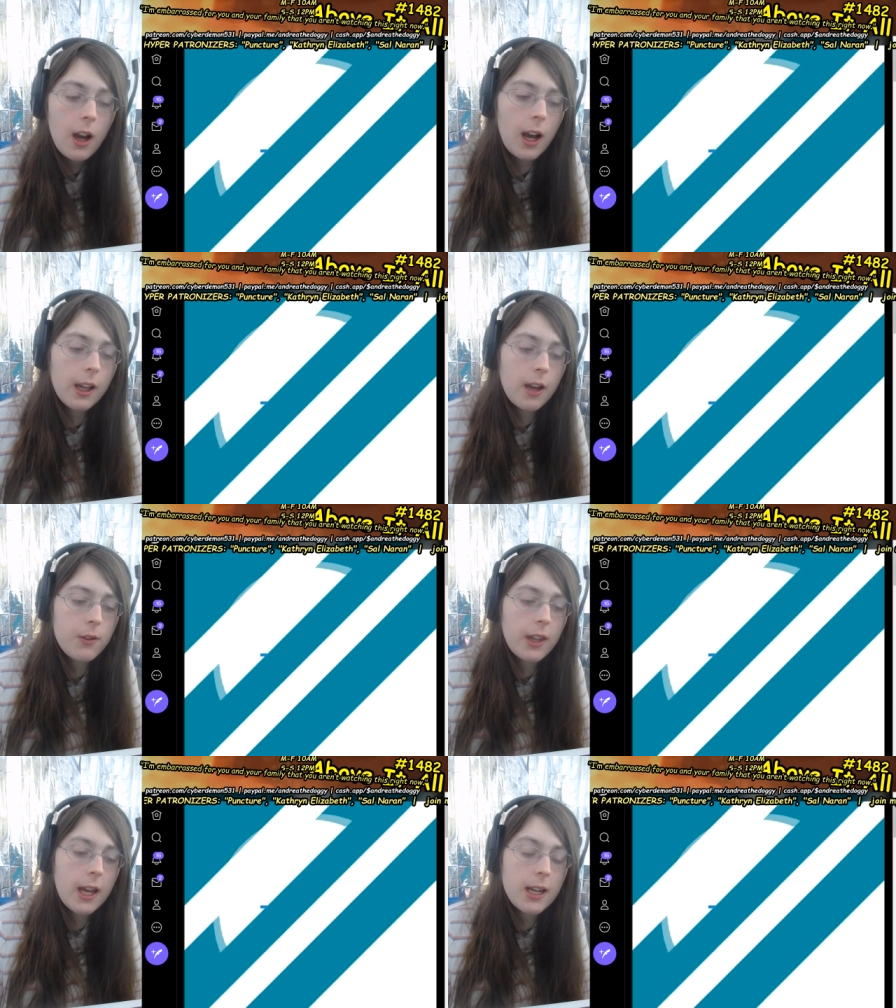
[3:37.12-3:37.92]

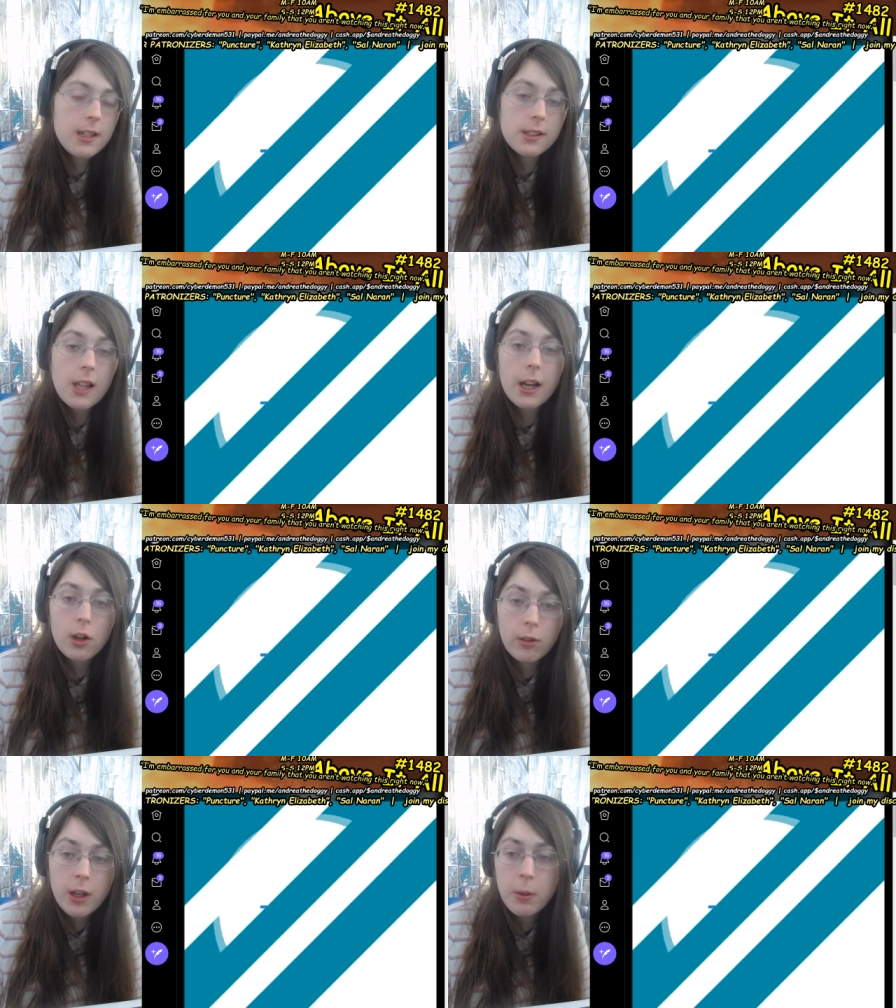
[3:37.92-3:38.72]
given that he does not
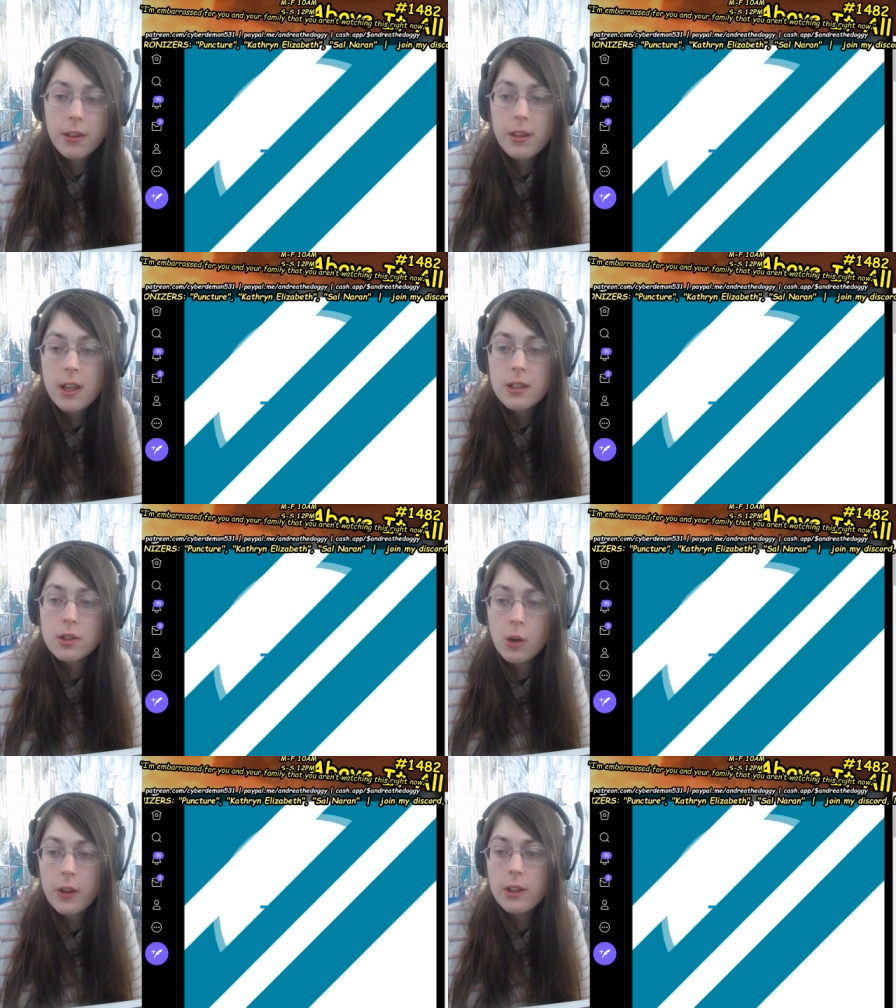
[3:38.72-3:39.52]
agree with the
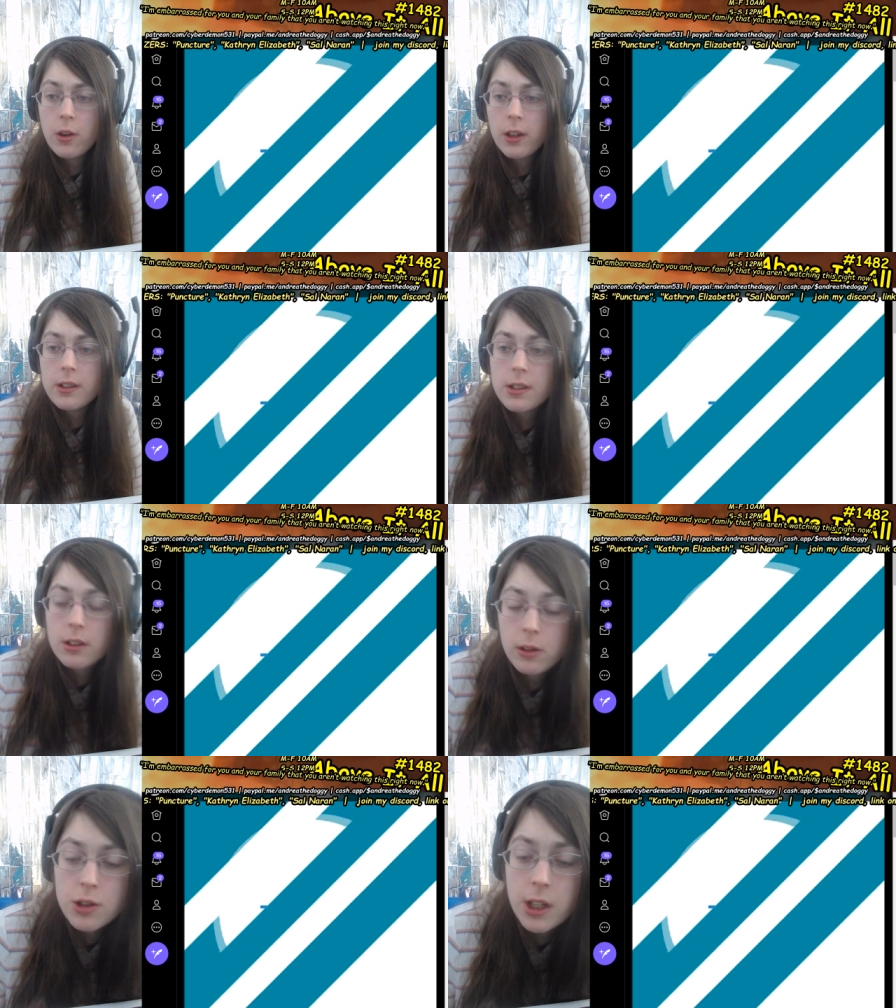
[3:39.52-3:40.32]
Soviet Union
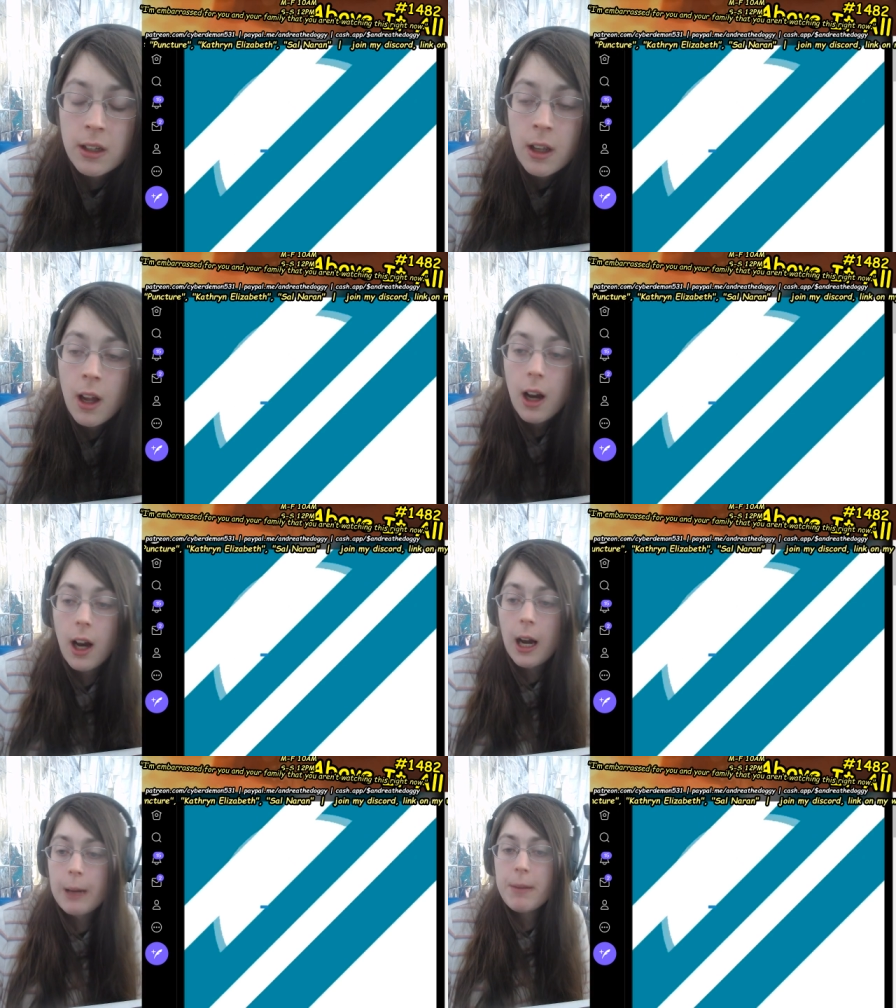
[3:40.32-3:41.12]
dissolution,
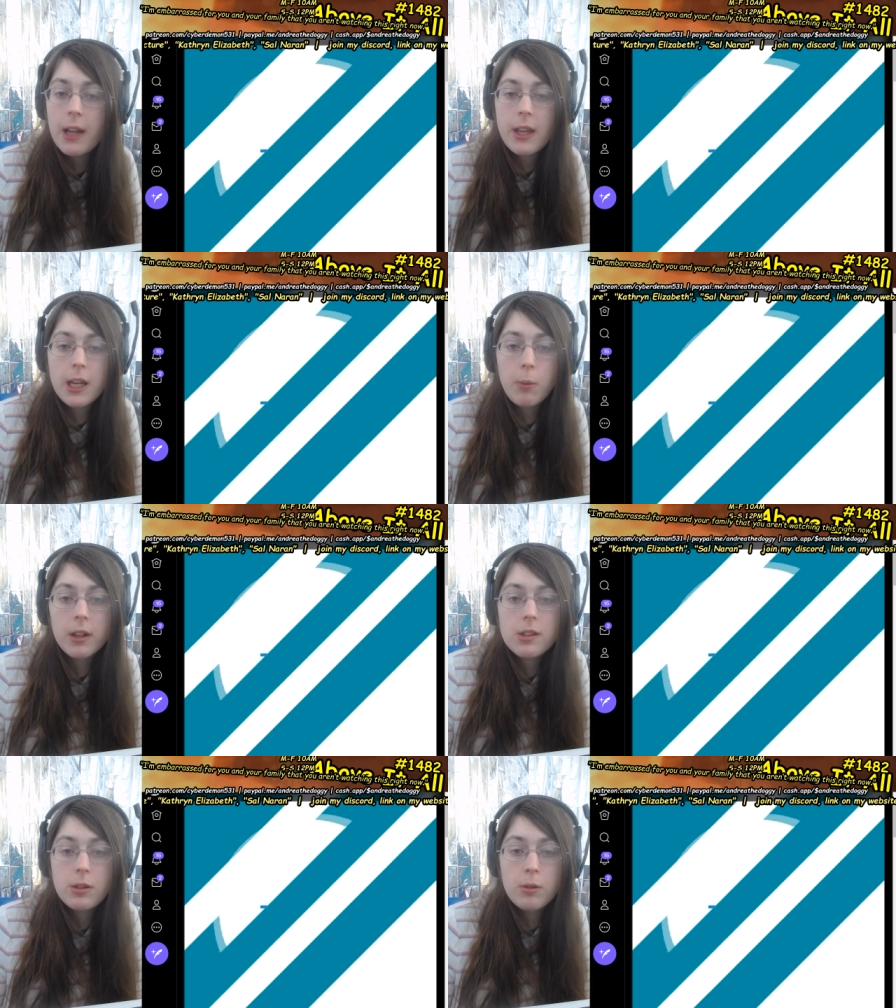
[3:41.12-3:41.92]
and that he
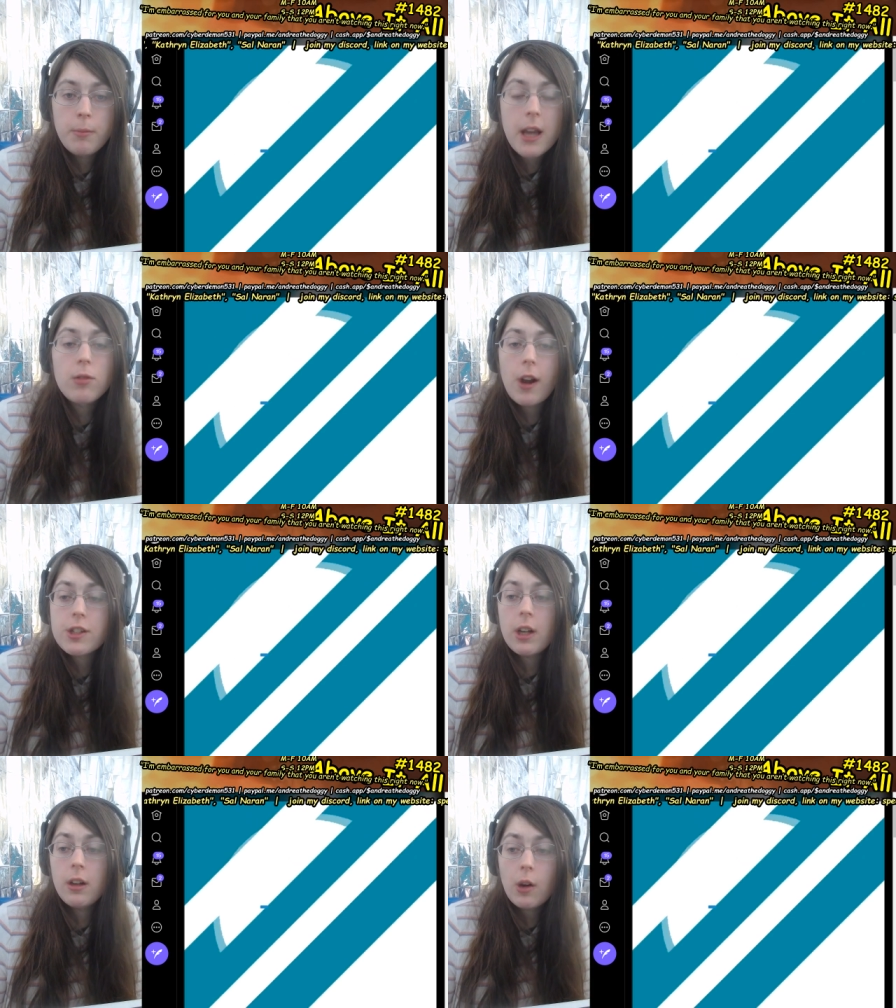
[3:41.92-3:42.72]
wants to make
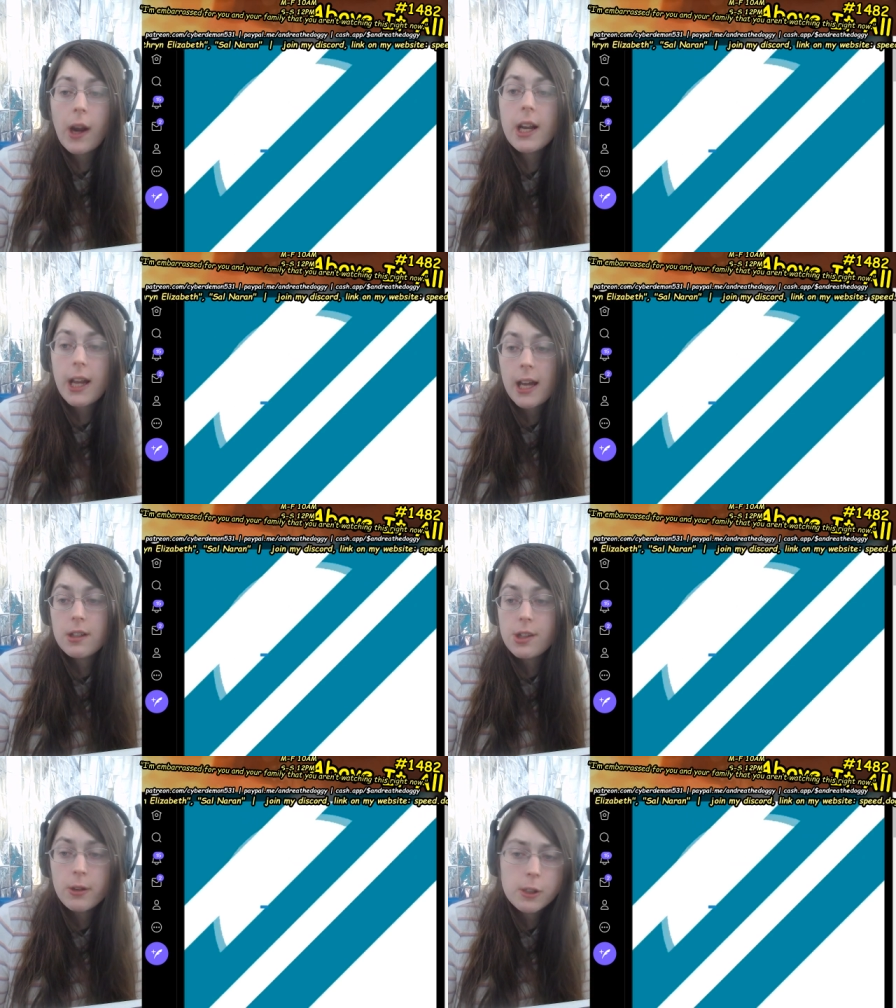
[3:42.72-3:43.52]
Russia great
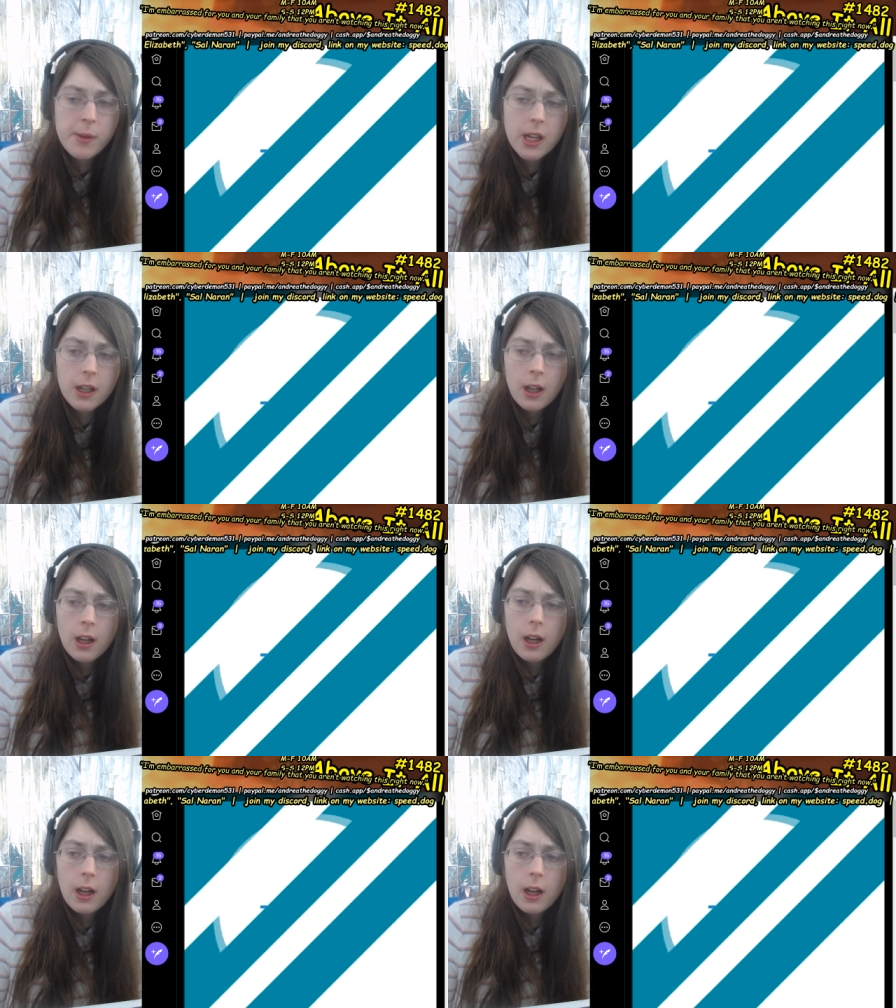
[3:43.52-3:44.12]
again, so to speak.